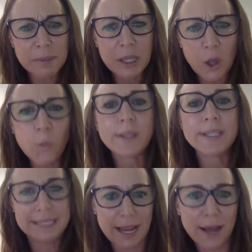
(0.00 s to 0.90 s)
been
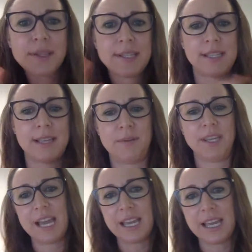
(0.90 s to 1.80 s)
going down this summer.
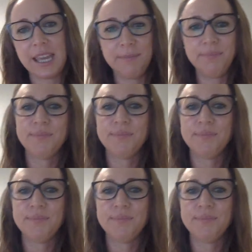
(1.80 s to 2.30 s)
Yeah, Kim?